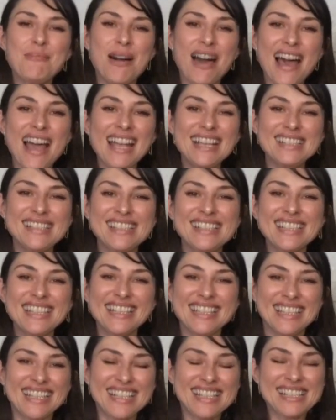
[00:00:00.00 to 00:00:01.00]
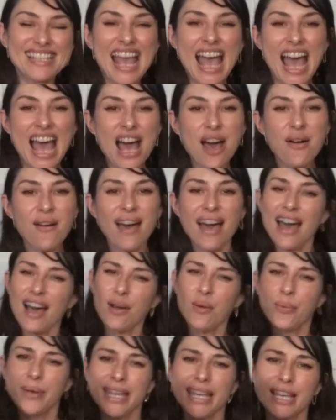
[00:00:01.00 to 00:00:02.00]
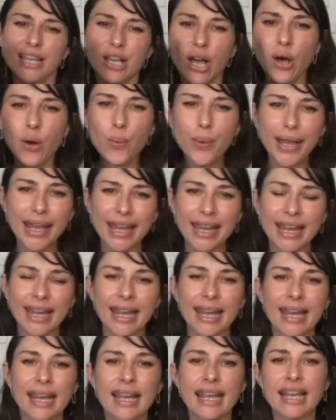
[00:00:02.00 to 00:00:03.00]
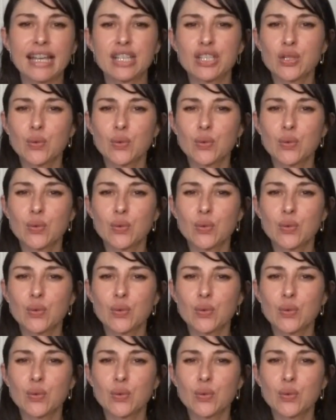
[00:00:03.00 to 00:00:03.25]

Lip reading: Pisces. How are we going?